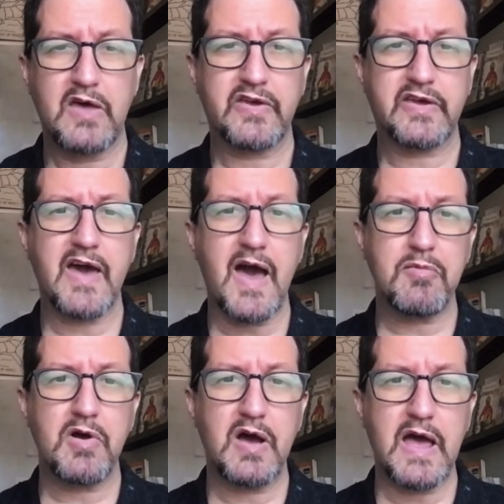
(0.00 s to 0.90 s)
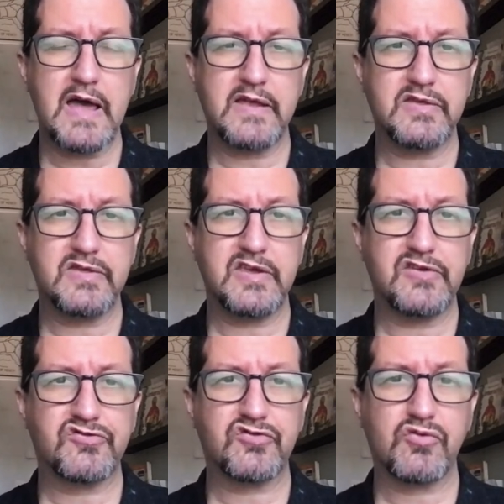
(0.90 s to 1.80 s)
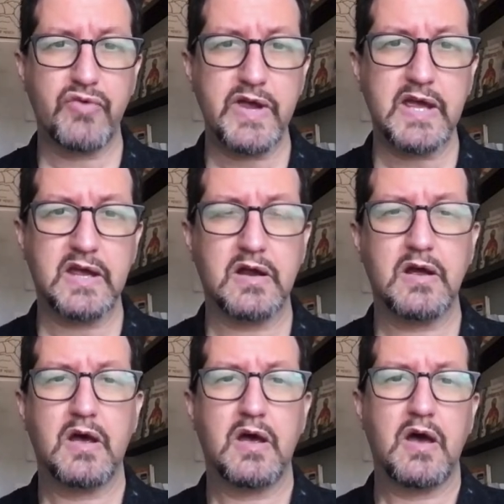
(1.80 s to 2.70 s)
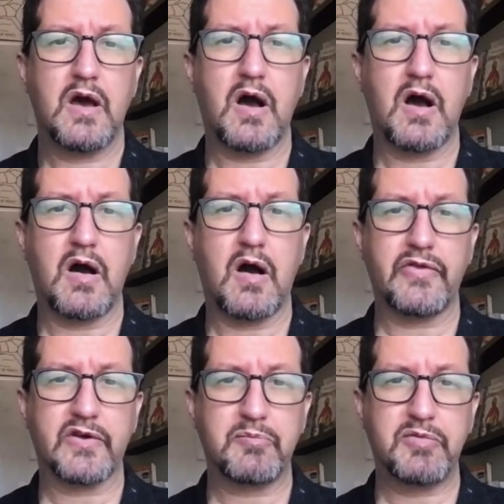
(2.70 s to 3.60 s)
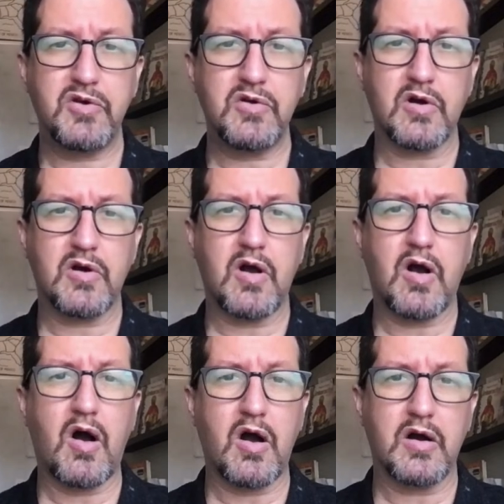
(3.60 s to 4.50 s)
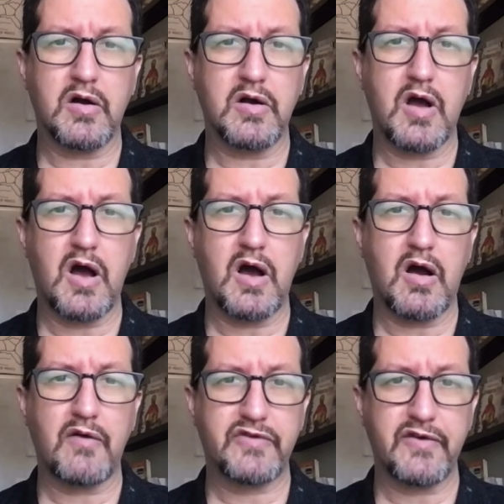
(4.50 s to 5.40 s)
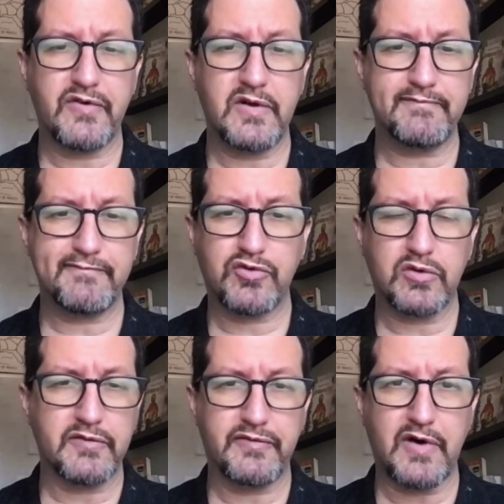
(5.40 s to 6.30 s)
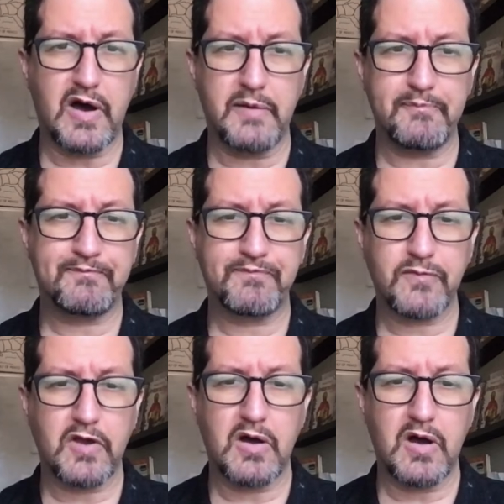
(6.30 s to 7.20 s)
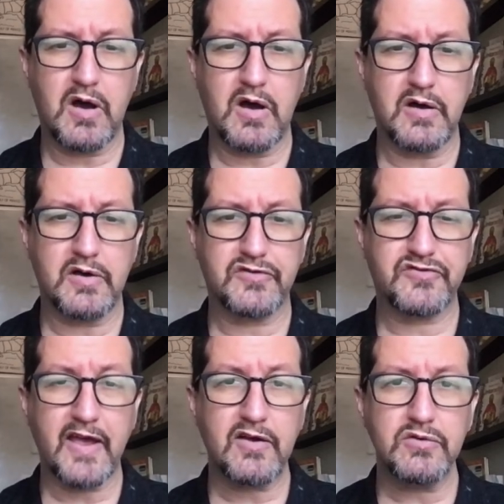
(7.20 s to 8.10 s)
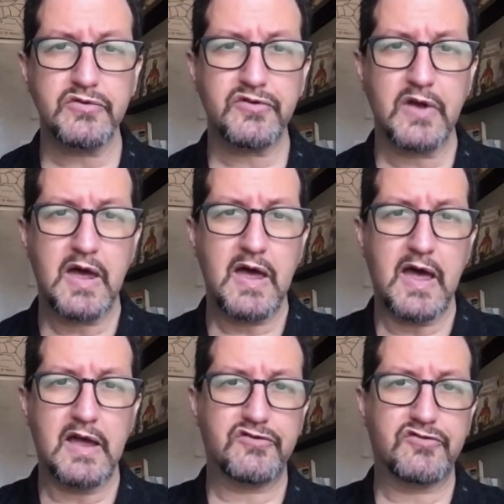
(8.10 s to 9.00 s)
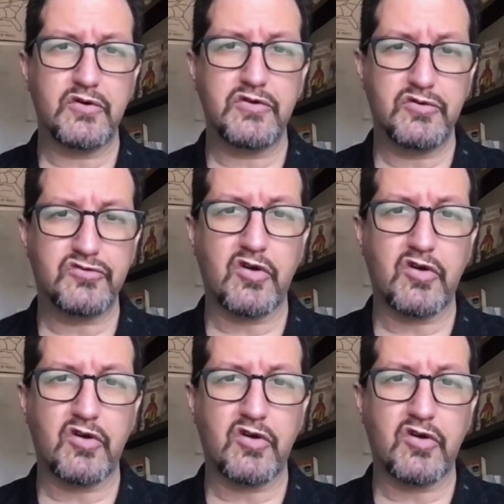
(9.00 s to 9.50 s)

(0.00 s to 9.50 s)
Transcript: camera and the screen on the computer are of different sort of cycles, and so you start